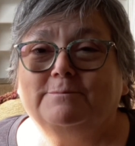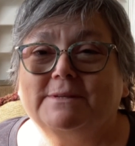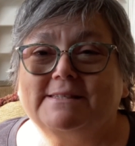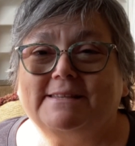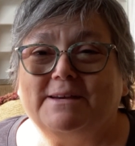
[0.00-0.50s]

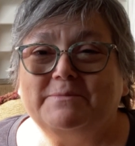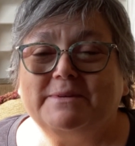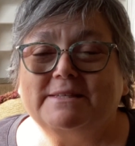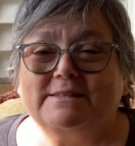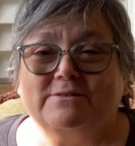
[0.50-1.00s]
beside
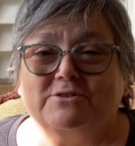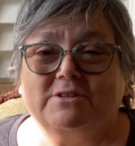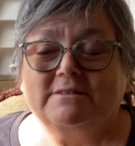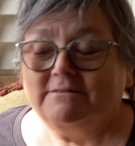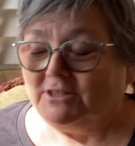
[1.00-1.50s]
me. So
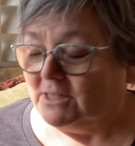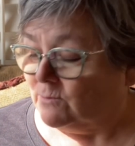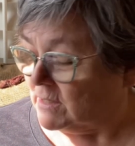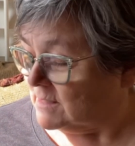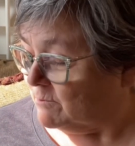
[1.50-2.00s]
she, she
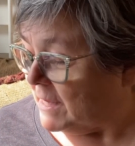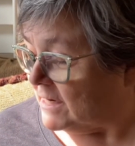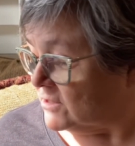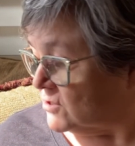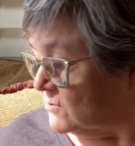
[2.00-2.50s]
wasn't
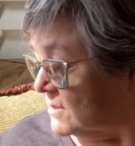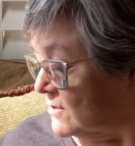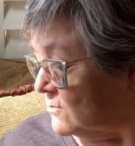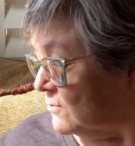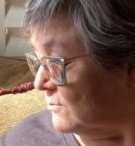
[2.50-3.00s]
banished to
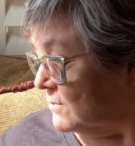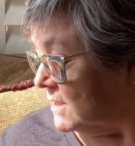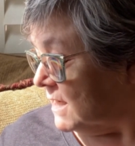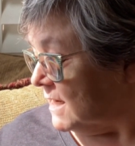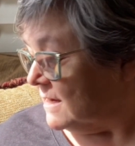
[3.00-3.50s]
another room
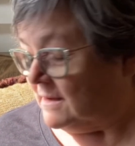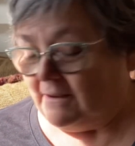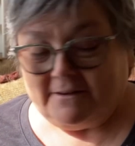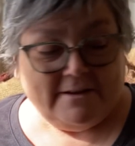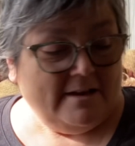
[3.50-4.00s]
today.
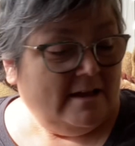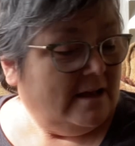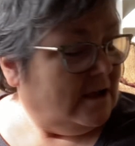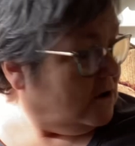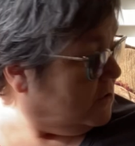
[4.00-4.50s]

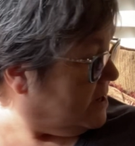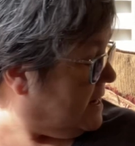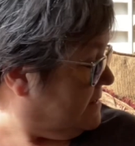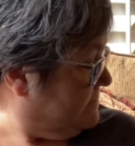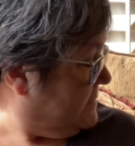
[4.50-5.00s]

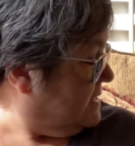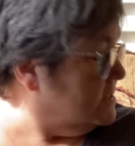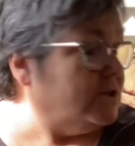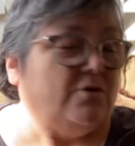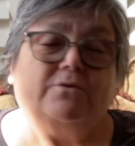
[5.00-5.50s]
Okay,
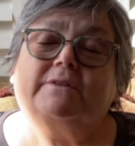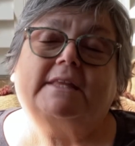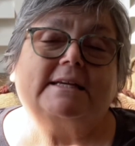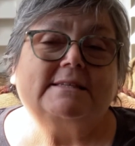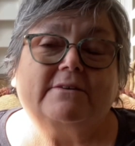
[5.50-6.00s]
so
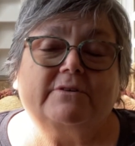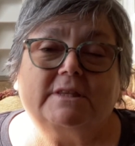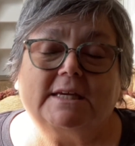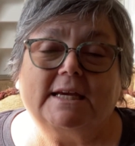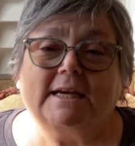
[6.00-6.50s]
that's
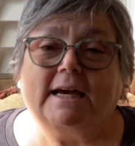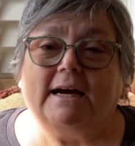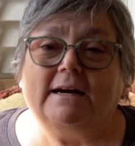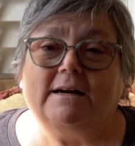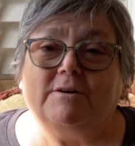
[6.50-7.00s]
everything.
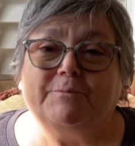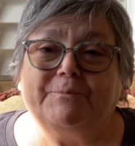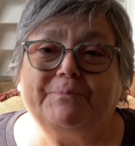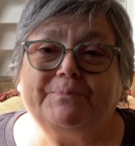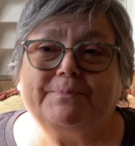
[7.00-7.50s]
Um,
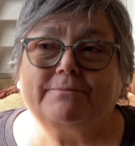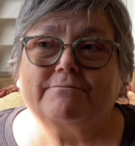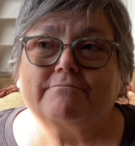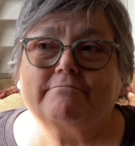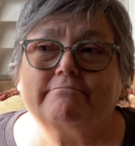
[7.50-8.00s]

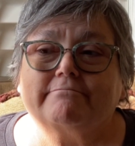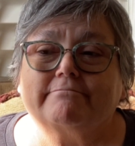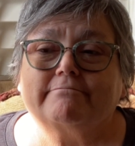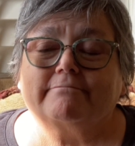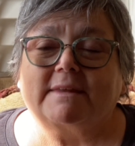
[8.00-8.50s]

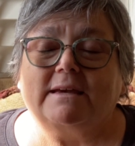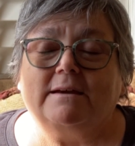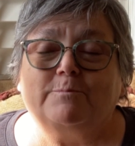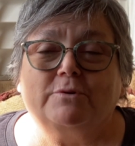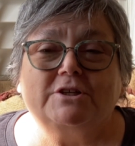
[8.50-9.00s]

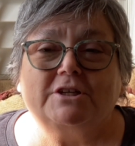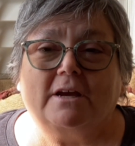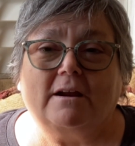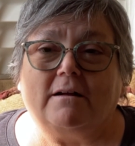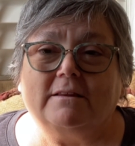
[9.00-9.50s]

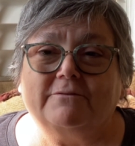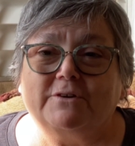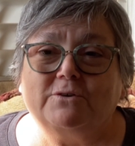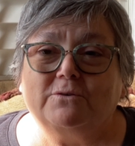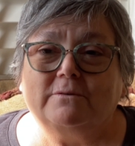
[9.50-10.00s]
appreciate all of
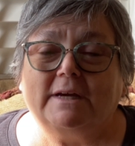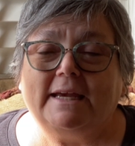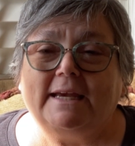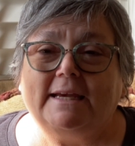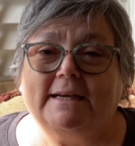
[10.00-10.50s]
you
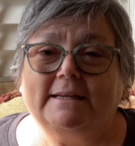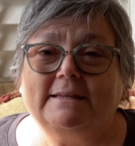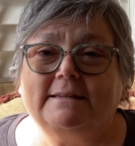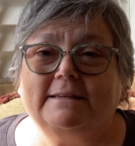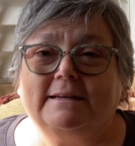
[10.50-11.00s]

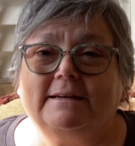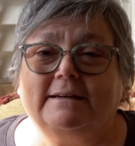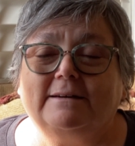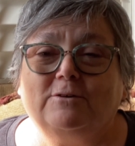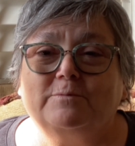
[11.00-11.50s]
and
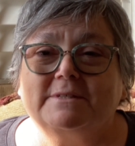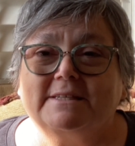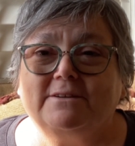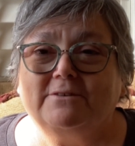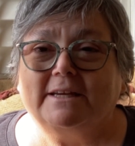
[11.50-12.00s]
uh, hope to
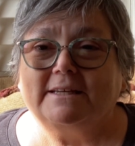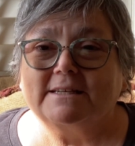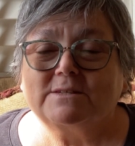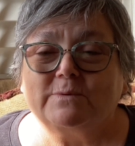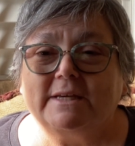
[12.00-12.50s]
see you again
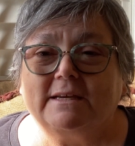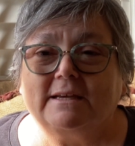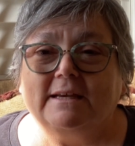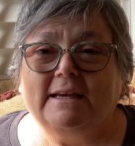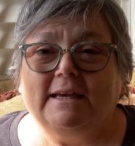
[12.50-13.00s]
next week
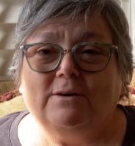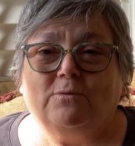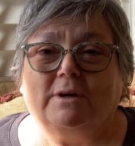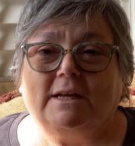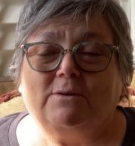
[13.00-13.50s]

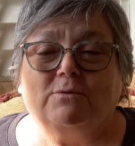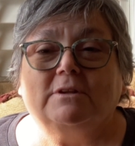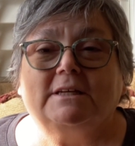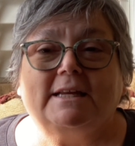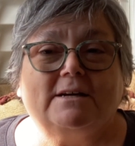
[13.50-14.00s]
when I
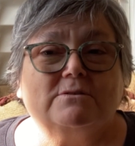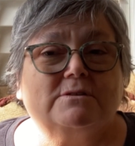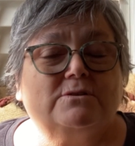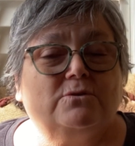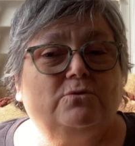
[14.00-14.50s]
will
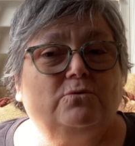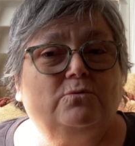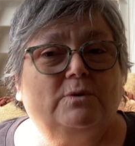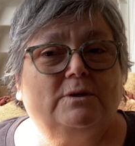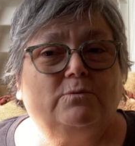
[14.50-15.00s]
announce who
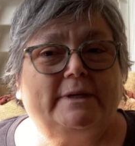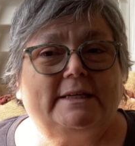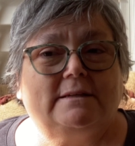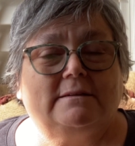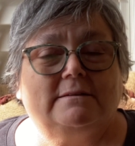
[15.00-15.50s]
will
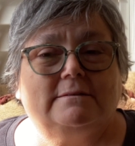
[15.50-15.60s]
win